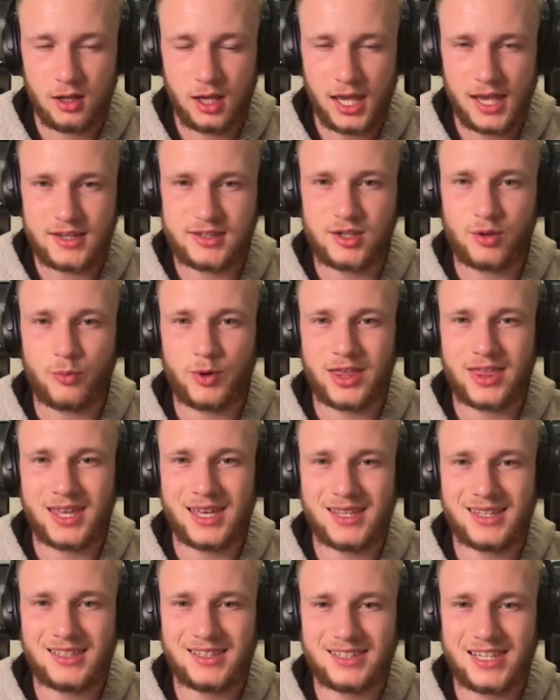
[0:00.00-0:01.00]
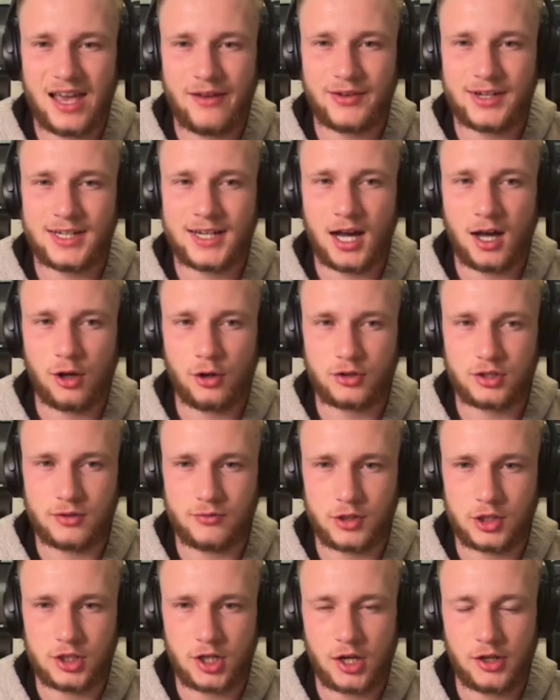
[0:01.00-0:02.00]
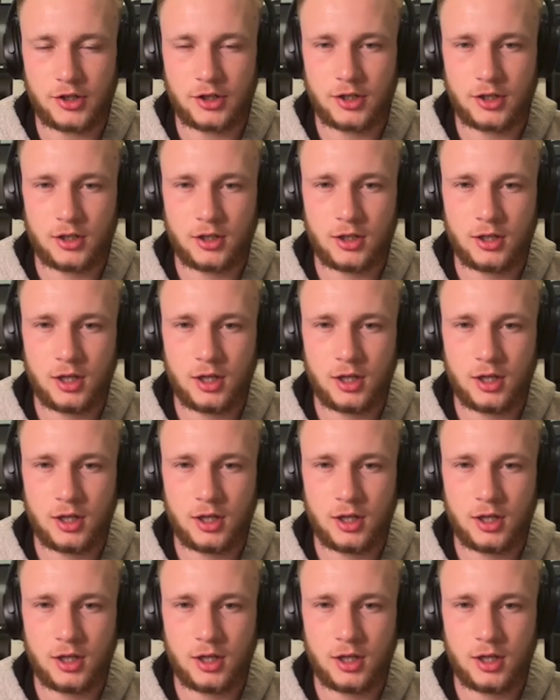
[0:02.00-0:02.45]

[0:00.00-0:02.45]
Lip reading: Is it within $7 of each other?